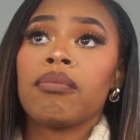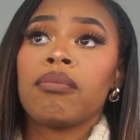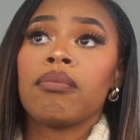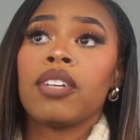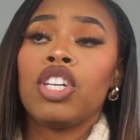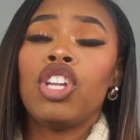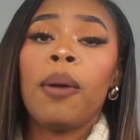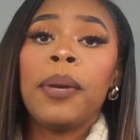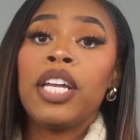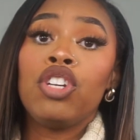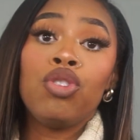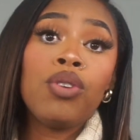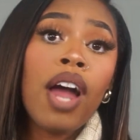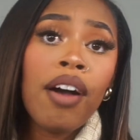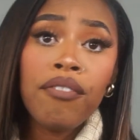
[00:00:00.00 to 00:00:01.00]

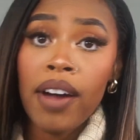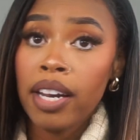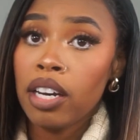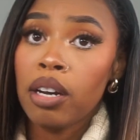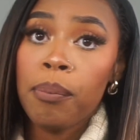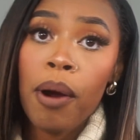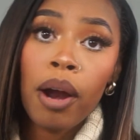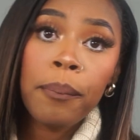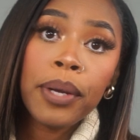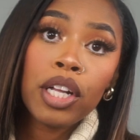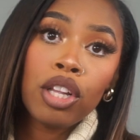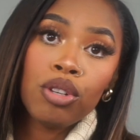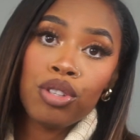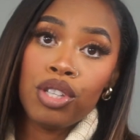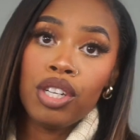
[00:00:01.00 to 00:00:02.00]
do not find an apartment
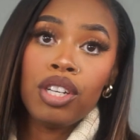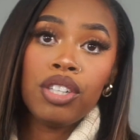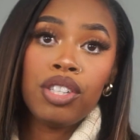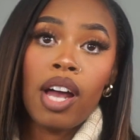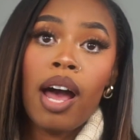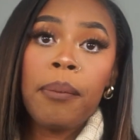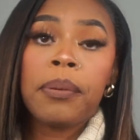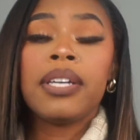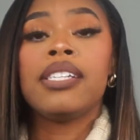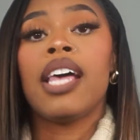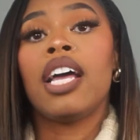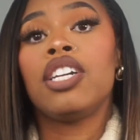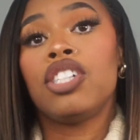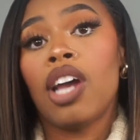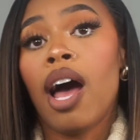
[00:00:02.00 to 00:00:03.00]
close to your job, because
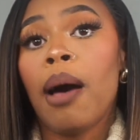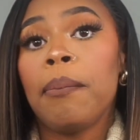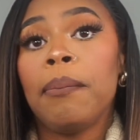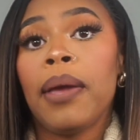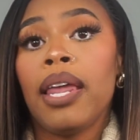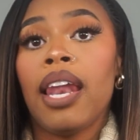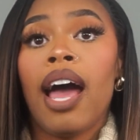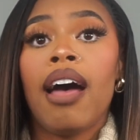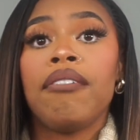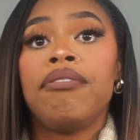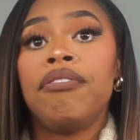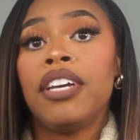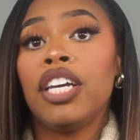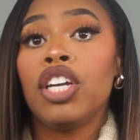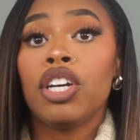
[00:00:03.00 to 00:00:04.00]
that job may not
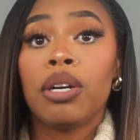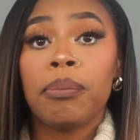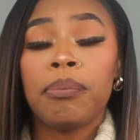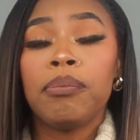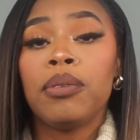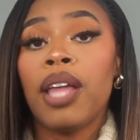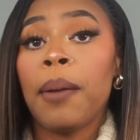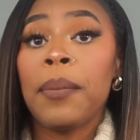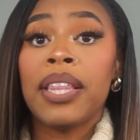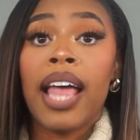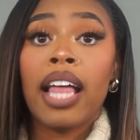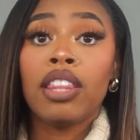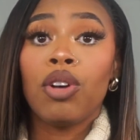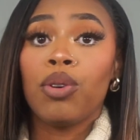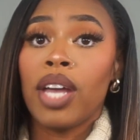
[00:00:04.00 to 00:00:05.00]
fit
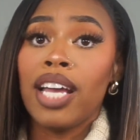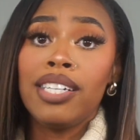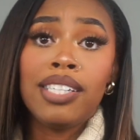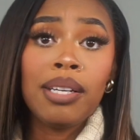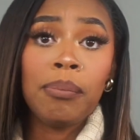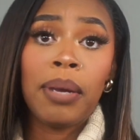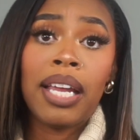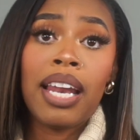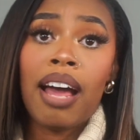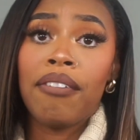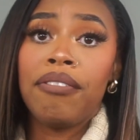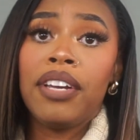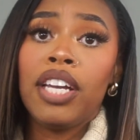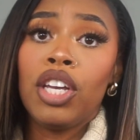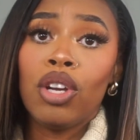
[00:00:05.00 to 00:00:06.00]
that location may not
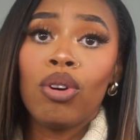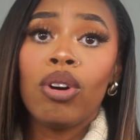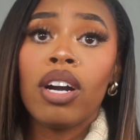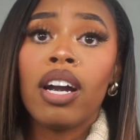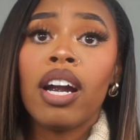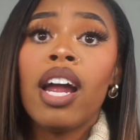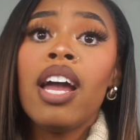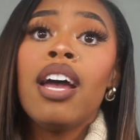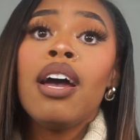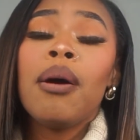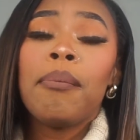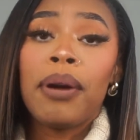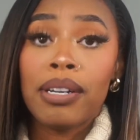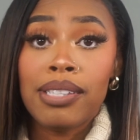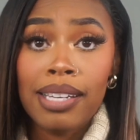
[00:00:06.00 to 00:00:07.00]
fit your
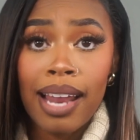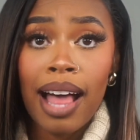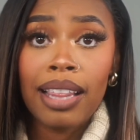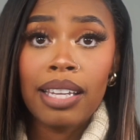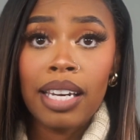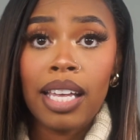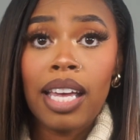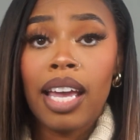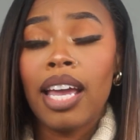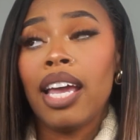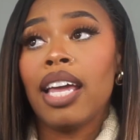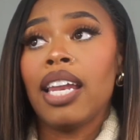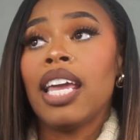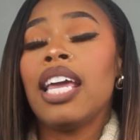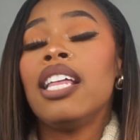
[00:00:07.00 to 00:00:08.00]
personality.
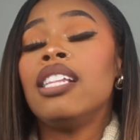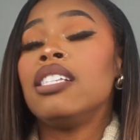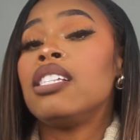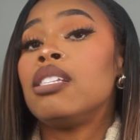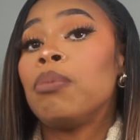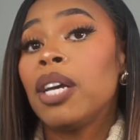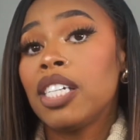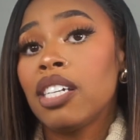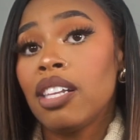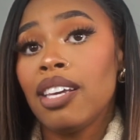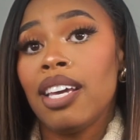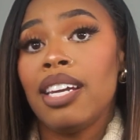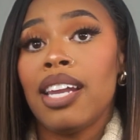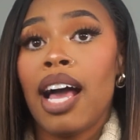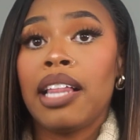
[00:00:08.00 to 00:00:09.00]
And especially
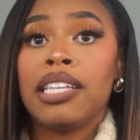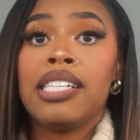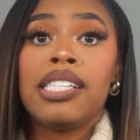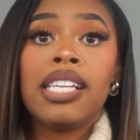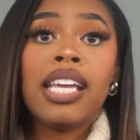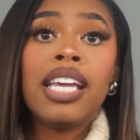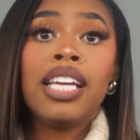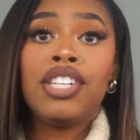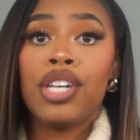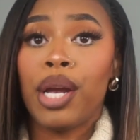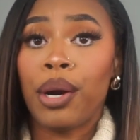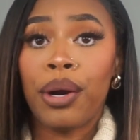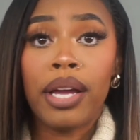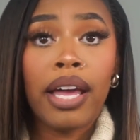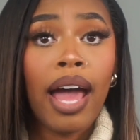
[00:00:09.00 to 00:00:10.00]
in Dallas, each
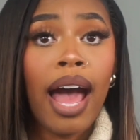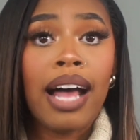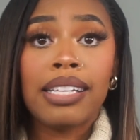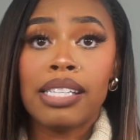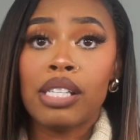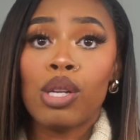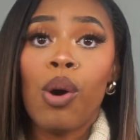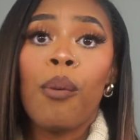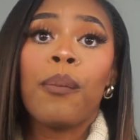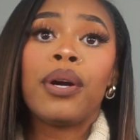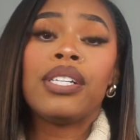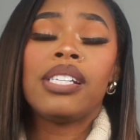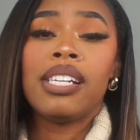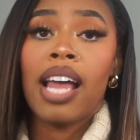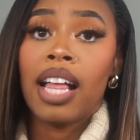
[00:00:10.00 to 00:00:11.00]
area has its own
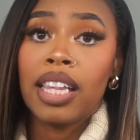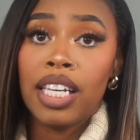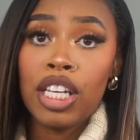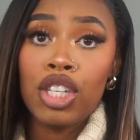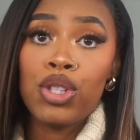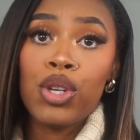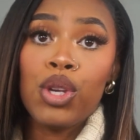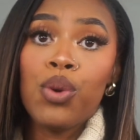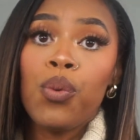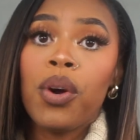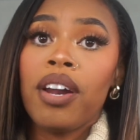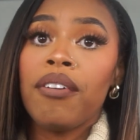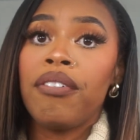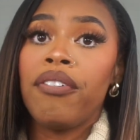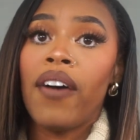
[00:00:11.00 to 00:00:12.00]
personality, so you want
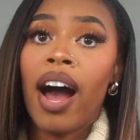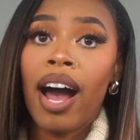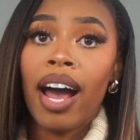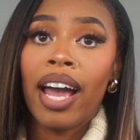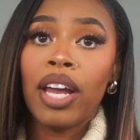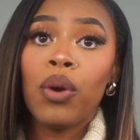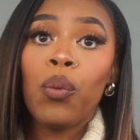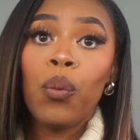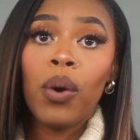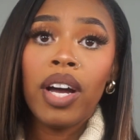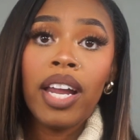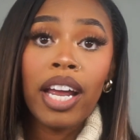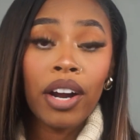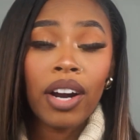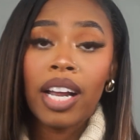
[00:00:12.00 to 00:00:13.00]
to find
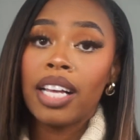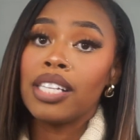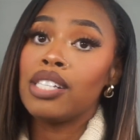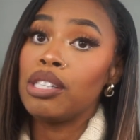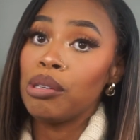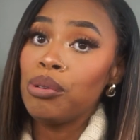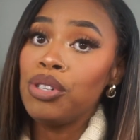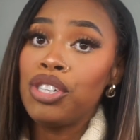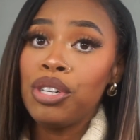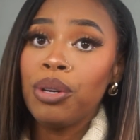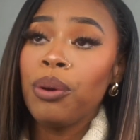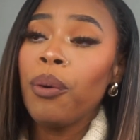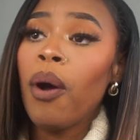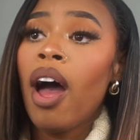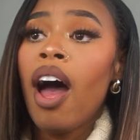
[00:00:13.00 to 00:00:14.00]
what area suits you.